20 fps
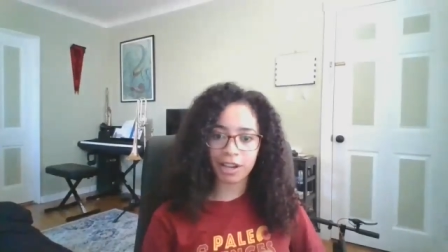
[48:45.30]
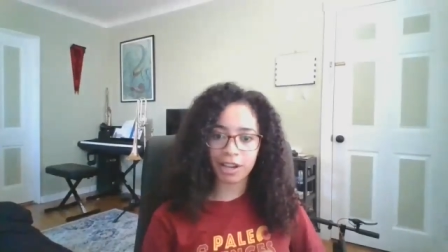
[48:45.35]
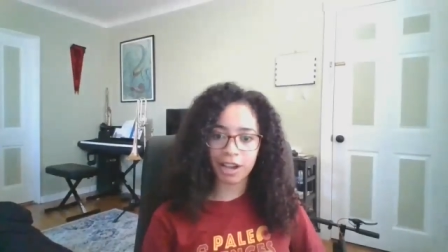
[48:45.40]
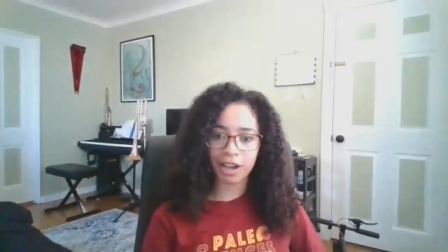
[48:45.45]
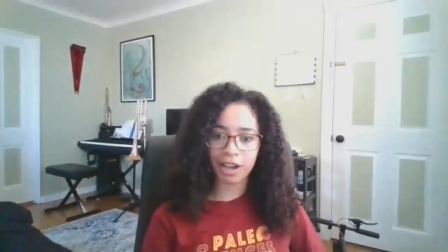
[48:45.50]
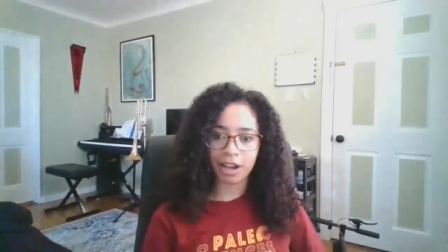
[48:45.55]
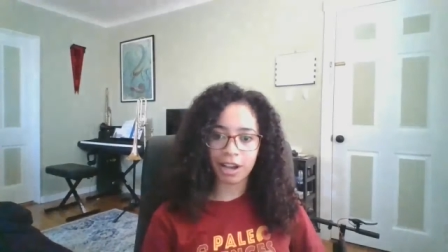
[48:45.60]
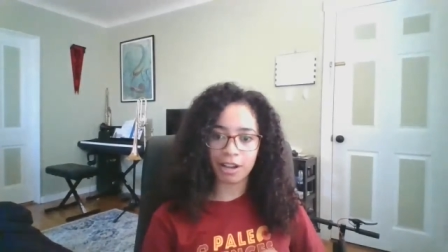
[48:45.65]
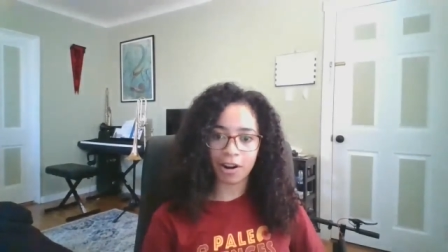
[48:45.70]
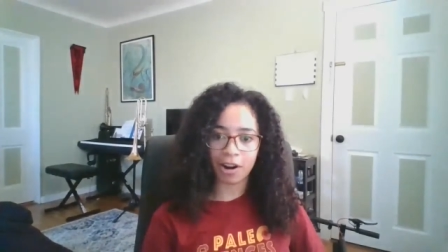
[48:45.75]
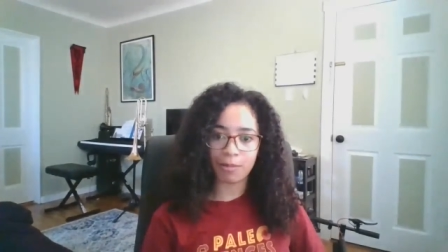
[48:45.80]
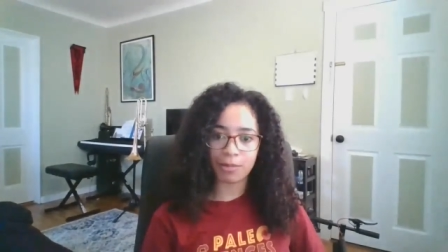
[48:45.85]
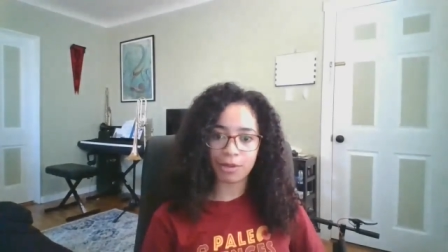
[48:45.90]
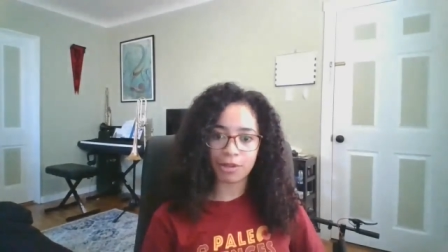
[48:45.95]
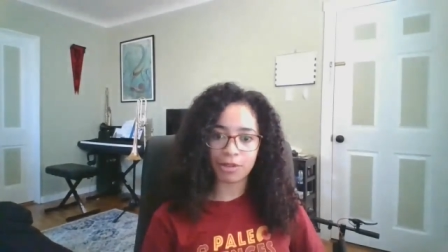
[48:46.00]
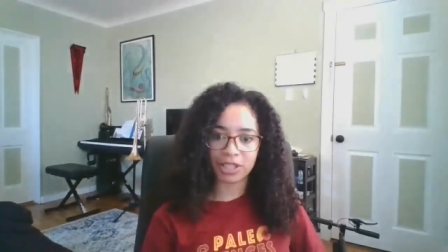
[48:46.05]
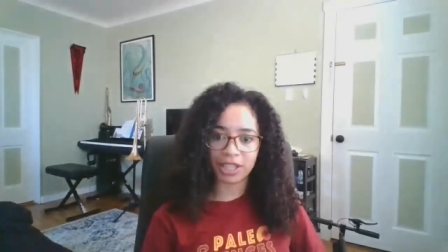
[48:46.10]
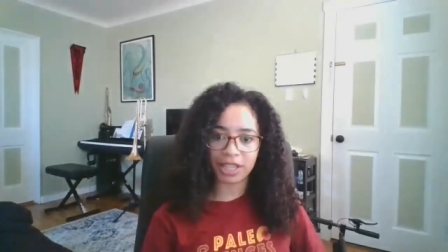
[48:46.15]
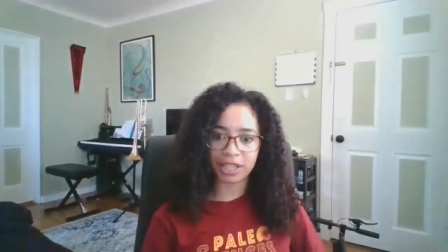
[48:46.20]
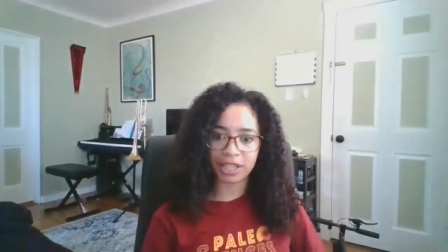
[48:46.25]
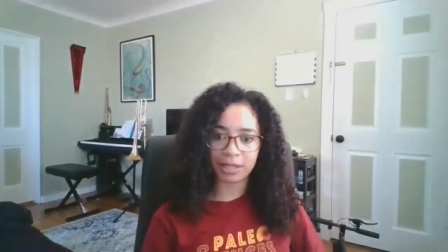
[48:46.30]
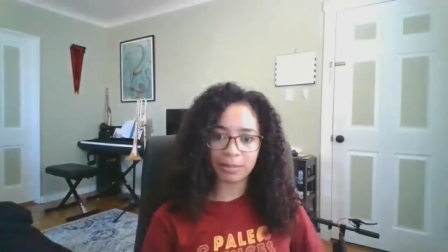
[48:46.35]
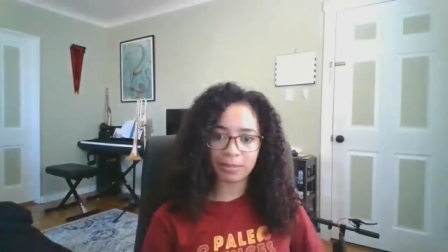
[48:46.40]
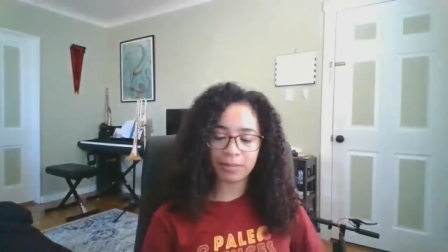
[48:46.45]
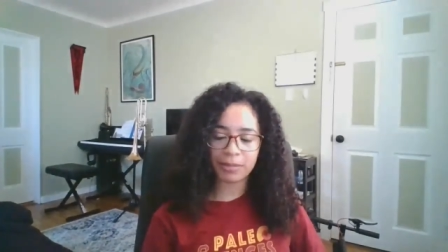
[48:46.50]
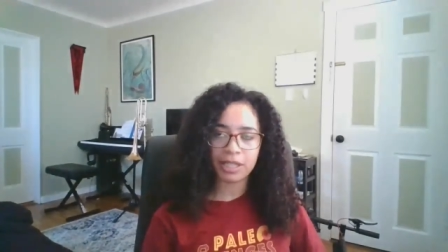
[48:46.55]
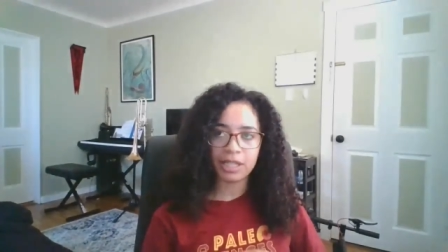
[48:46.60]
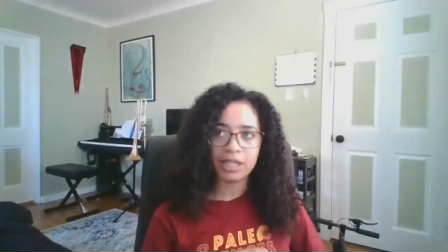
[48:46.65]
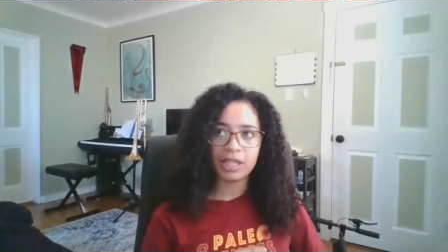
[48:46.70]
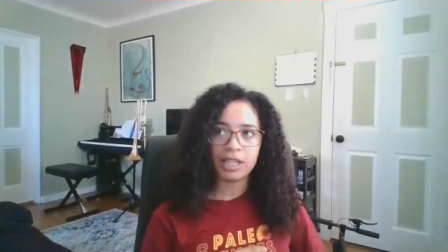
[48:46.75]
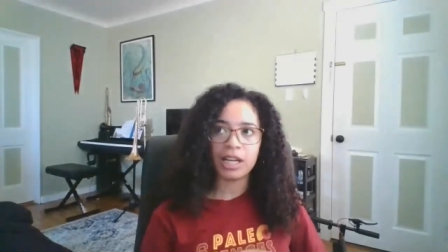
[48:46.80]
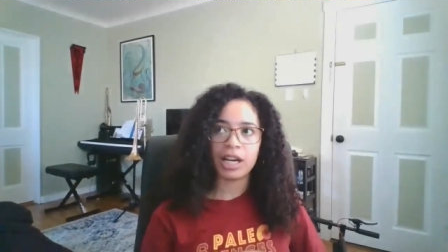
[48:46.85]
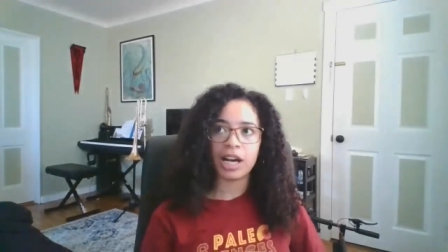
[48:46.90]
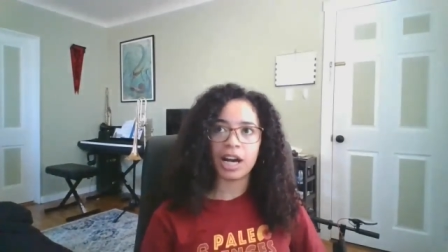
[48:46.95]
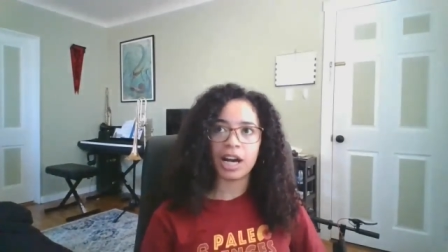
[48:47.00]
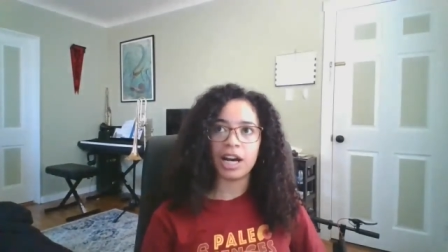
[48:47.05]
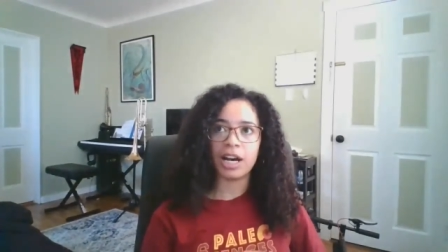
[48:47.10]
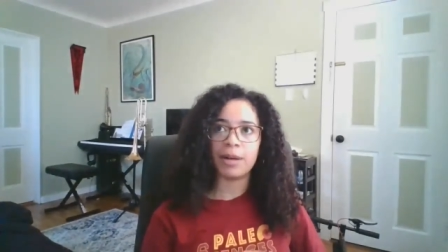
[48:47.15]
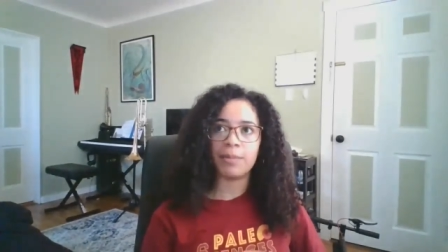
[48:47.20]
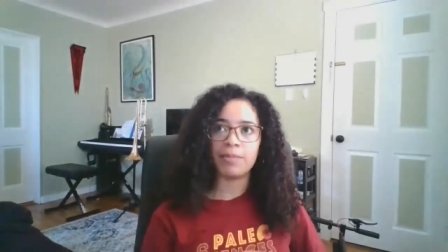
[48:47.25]
of our museum,
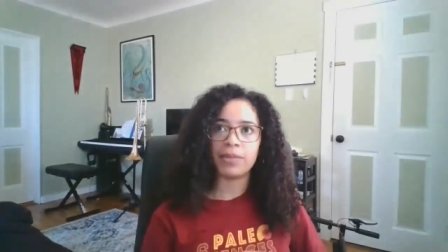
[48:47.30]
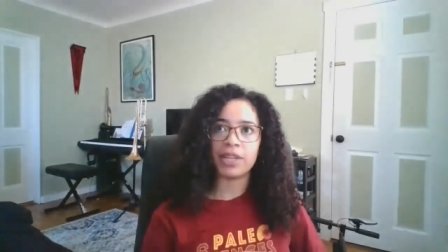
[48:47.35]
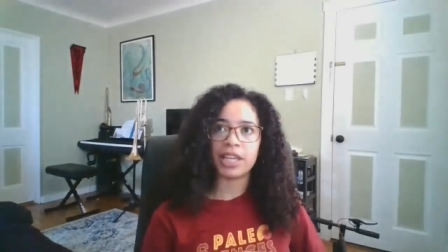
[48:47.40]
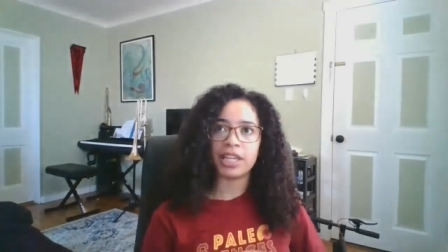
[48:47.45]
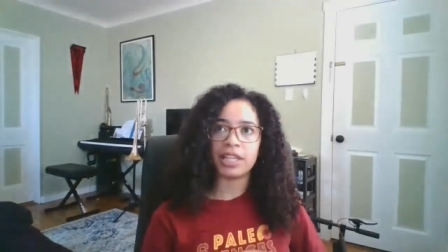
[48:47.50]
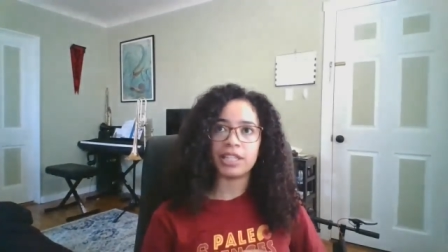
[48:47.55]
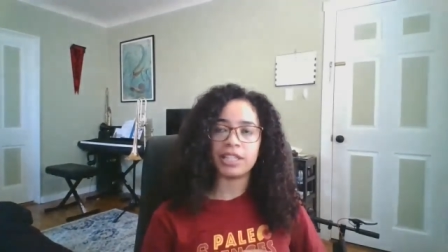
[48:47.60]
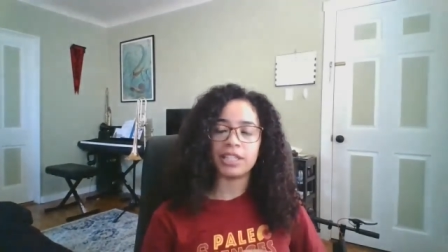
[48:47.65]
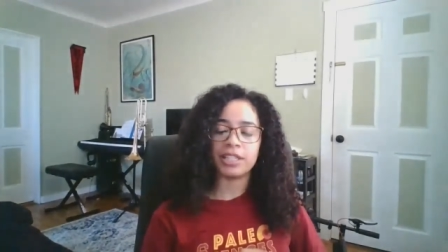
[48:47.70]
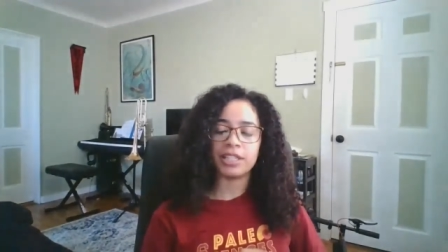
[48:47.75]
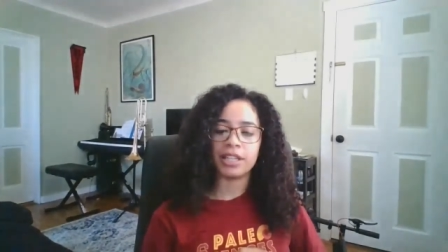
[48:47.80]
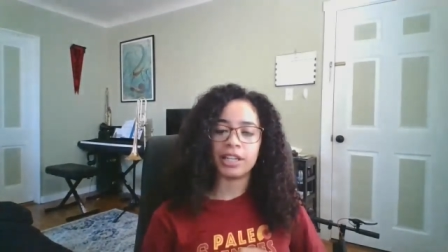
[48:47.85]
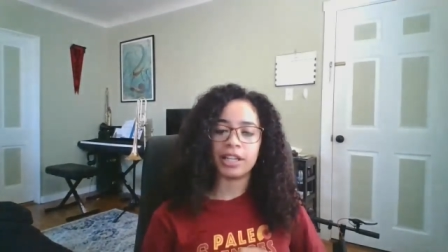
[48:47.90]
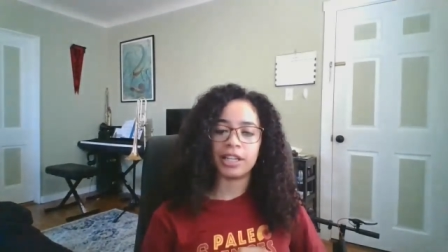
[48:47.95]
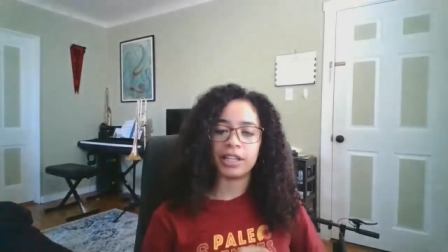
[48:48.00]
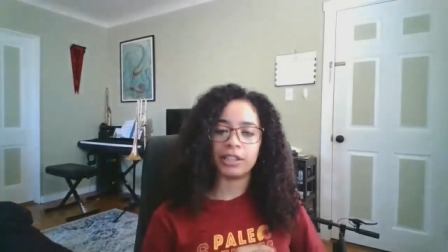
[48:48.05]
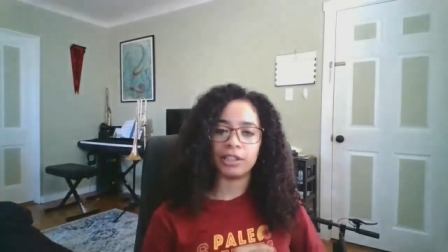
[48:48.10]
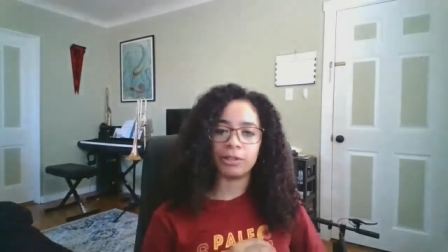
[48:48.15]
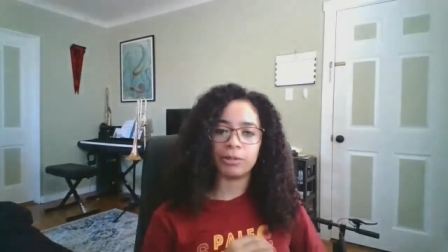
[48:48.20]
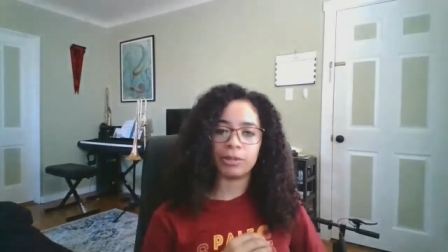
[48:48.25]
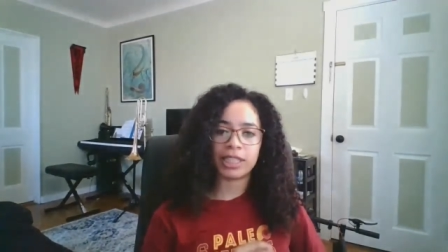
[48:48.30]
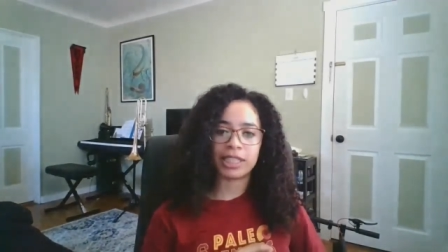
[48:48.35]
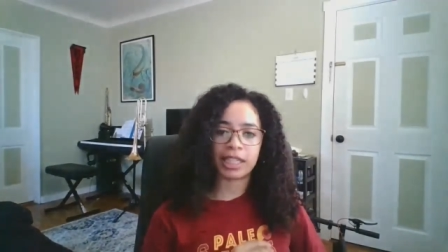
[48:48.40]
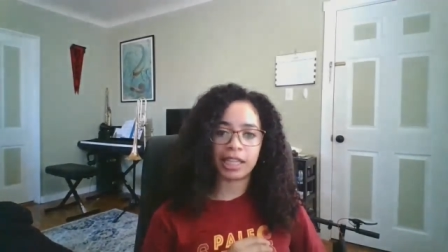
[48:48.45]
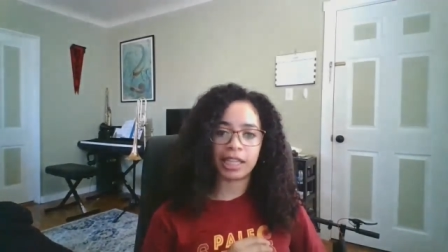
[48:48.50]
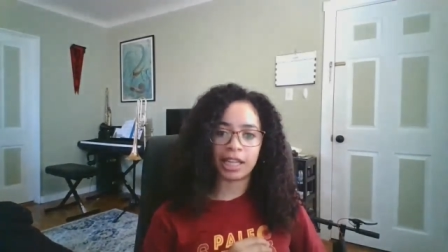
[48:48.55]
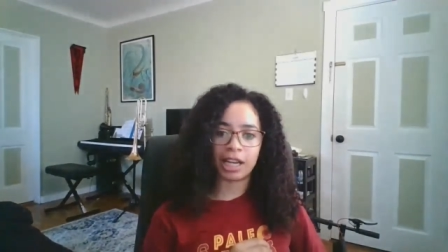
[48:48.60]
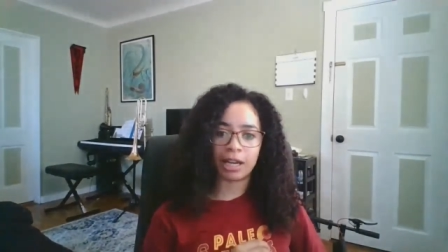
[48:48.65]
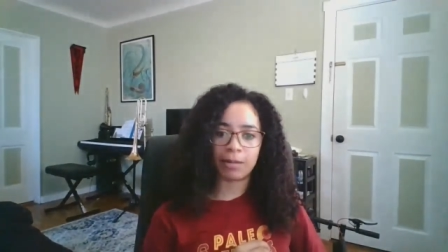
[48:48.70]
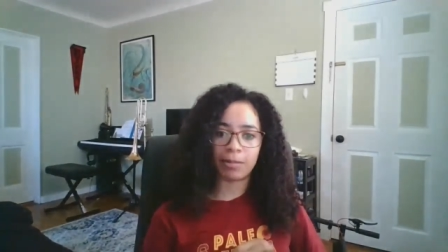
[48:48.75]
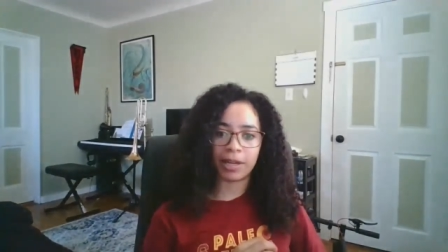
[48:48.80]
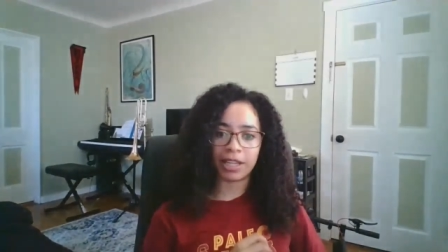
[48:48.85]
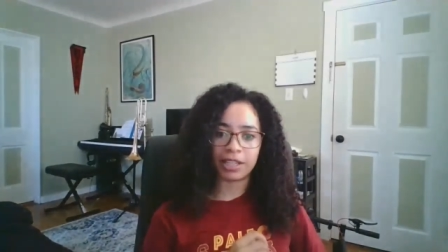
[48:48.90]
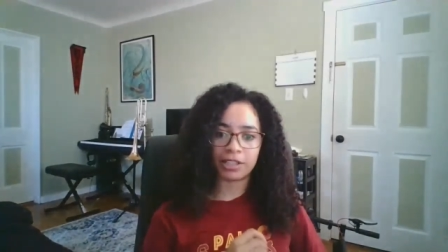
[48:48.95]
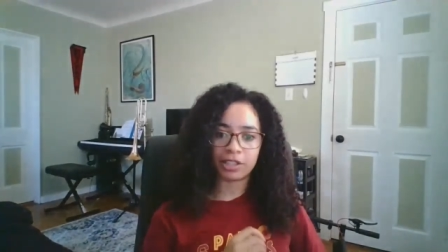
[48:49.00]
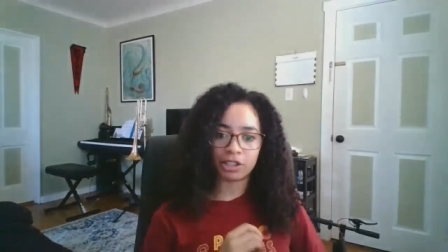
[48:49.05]
Luis Chiappe,